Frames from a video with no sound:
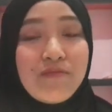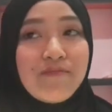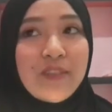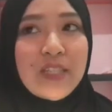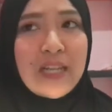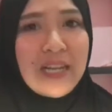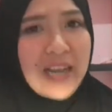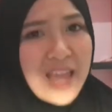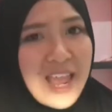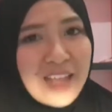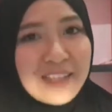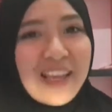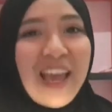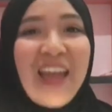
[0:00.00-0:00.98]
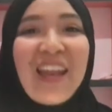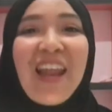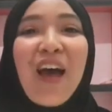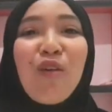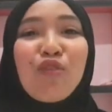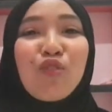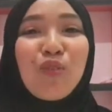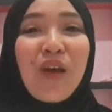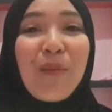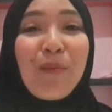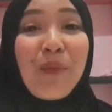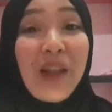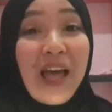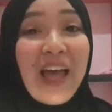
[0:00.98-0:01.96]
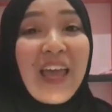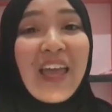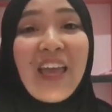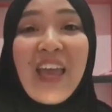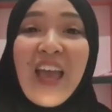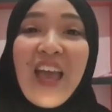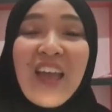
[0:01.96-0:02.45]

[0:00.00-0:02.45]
select and how to apply